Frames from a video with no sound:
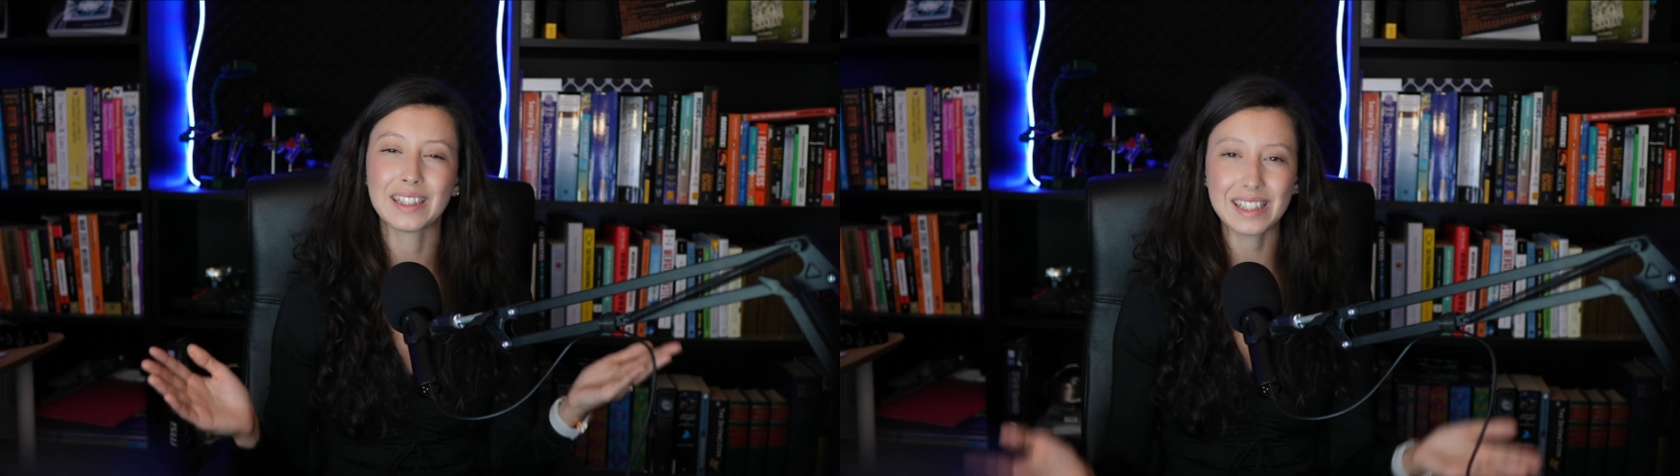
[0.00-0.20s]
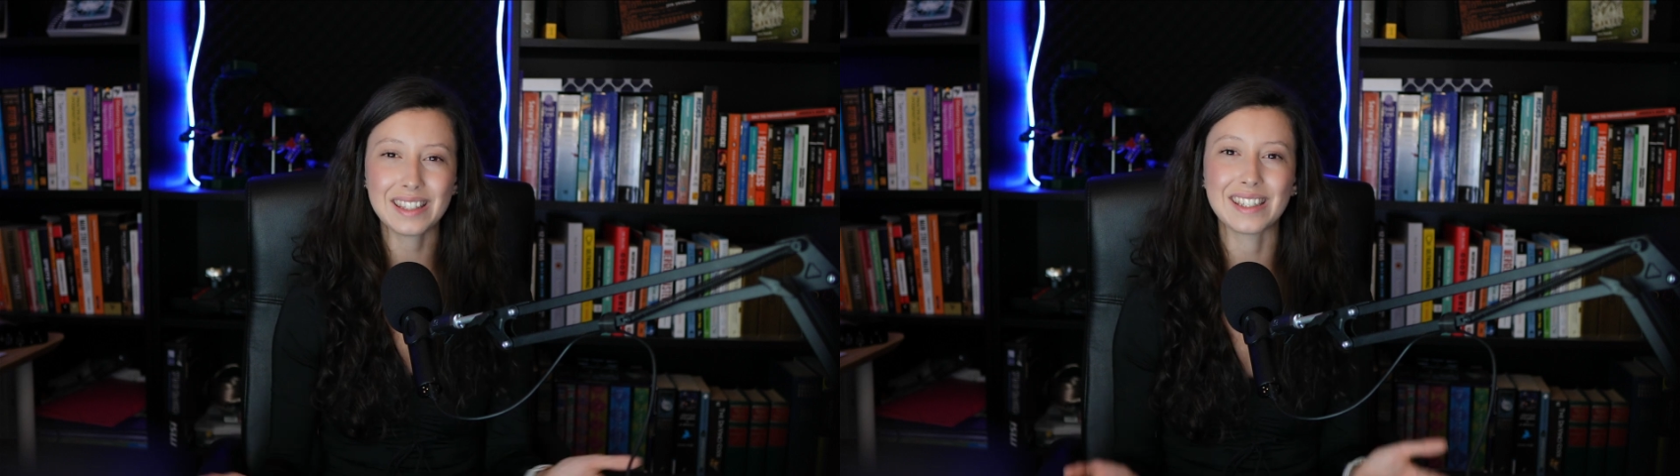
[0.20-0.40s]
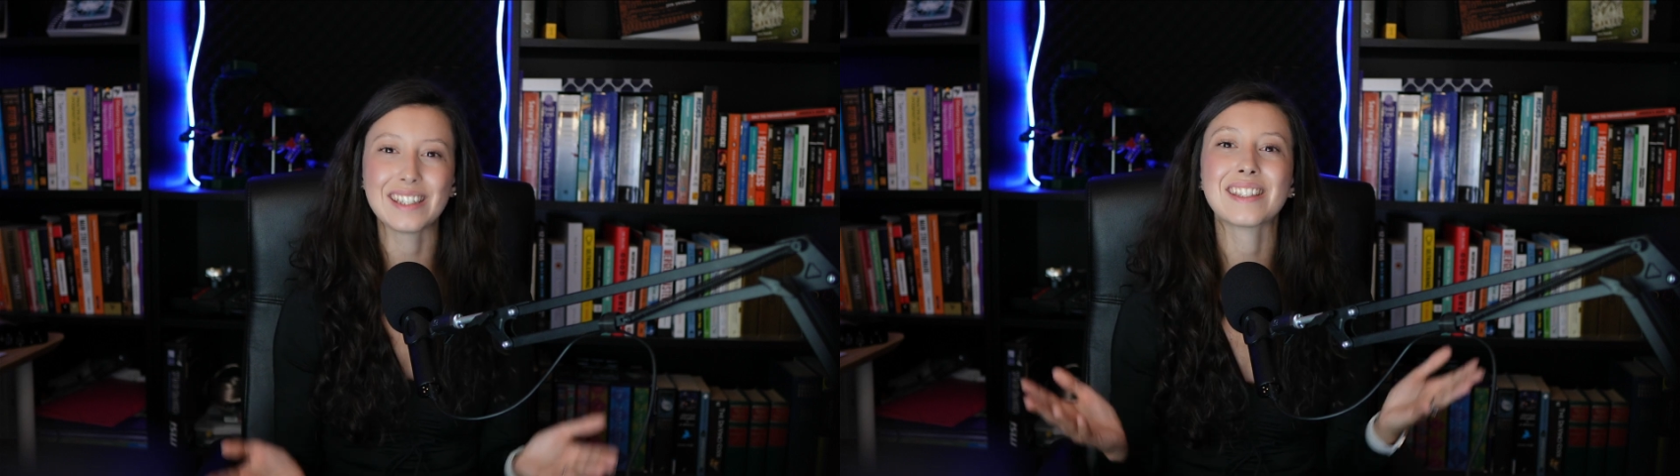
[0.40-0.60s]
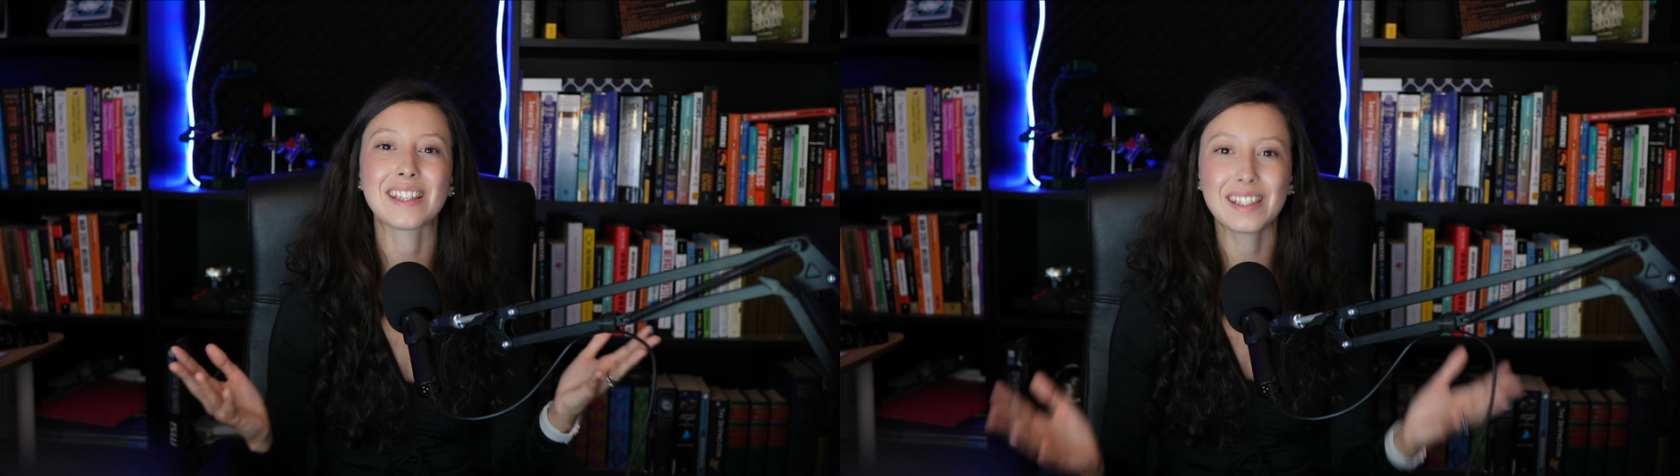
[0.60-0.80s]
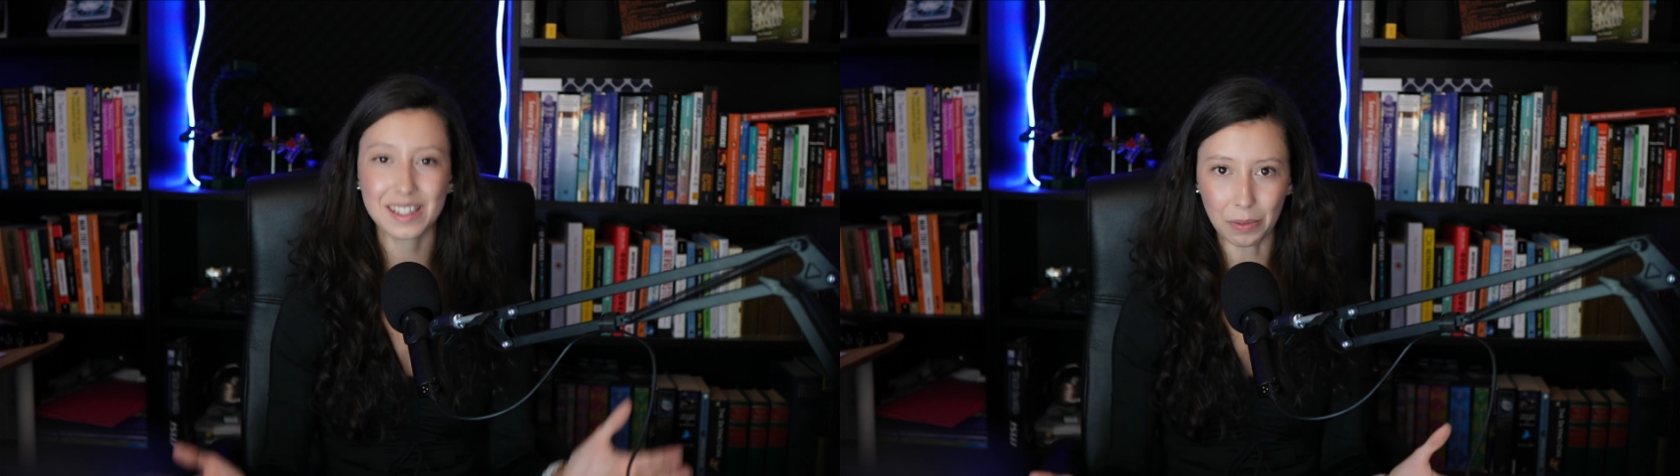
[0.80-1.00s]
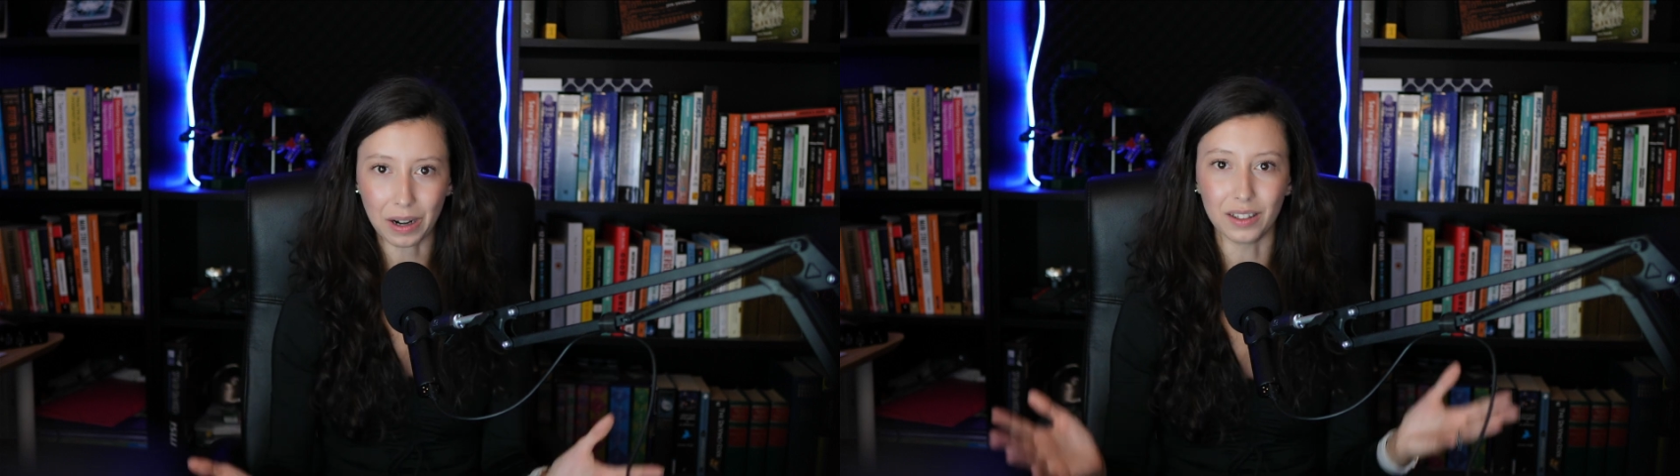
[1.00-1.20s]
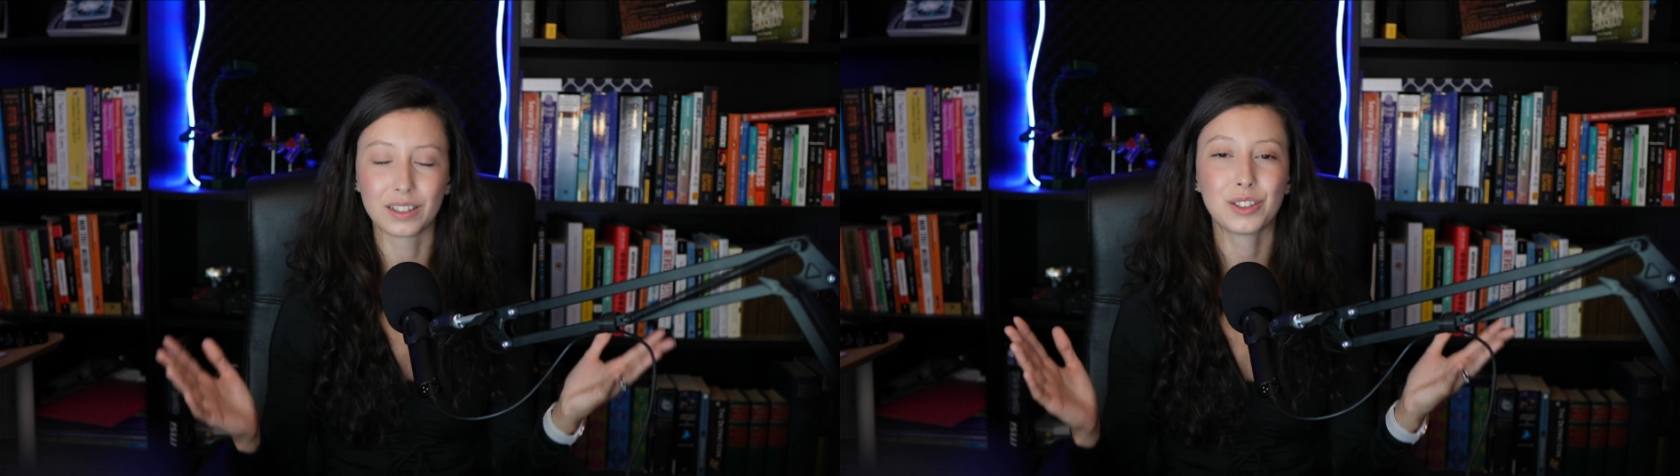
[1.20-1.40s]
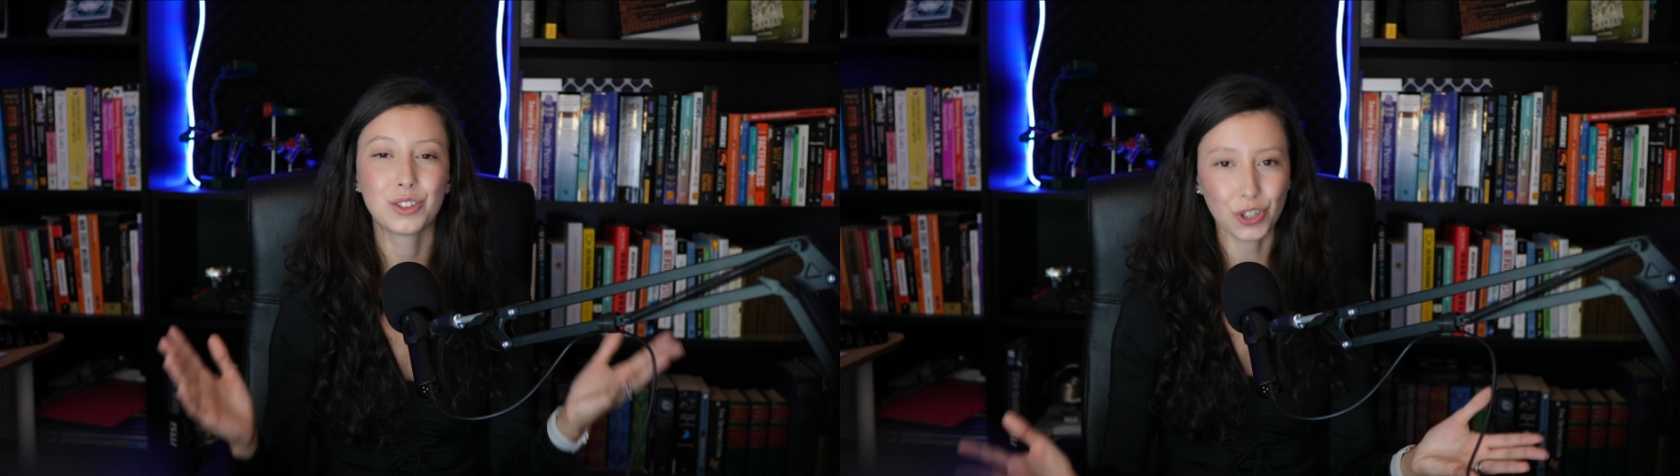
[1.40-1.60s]
this is a
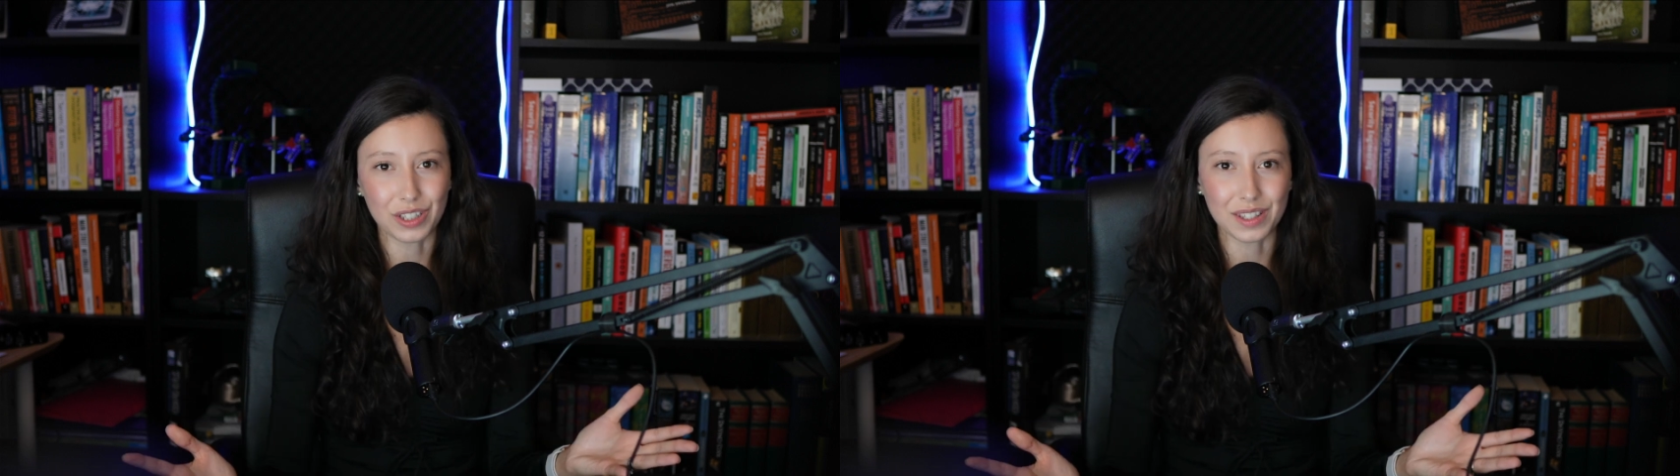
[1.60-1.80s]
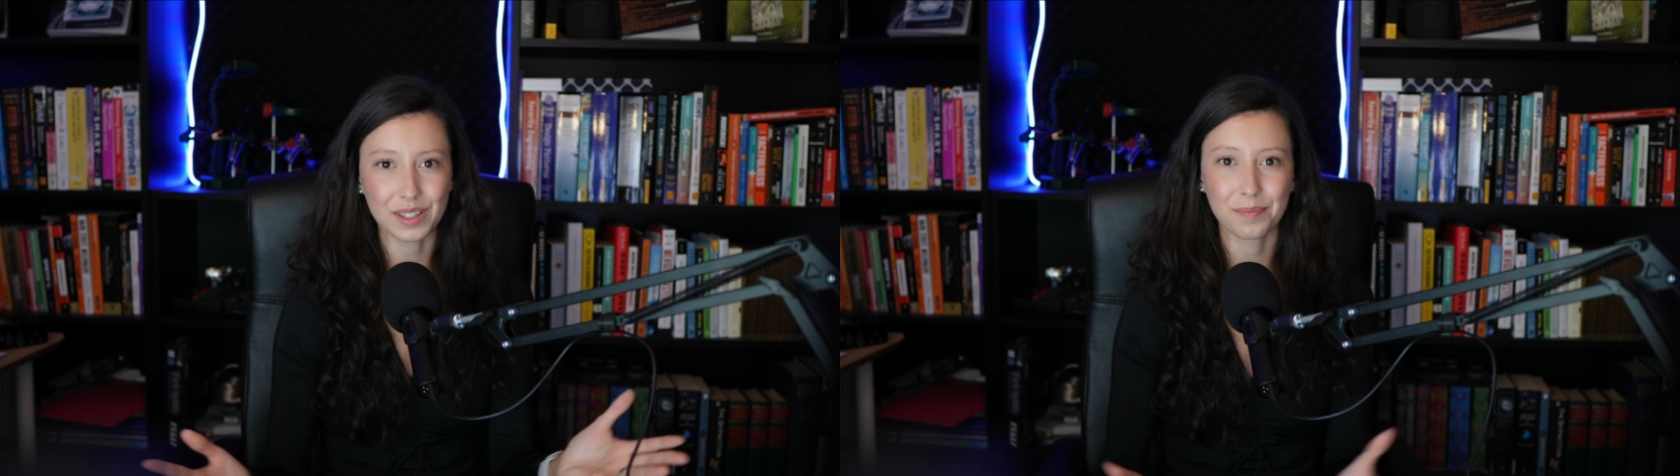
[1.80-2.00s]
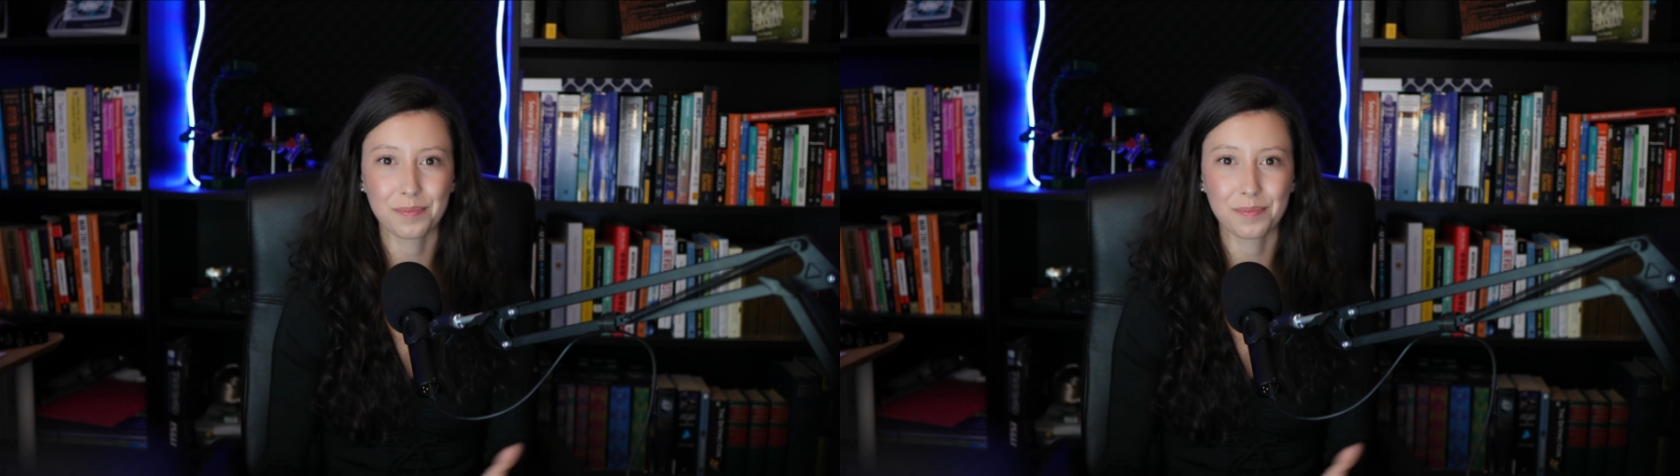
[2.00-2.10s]
smart choice.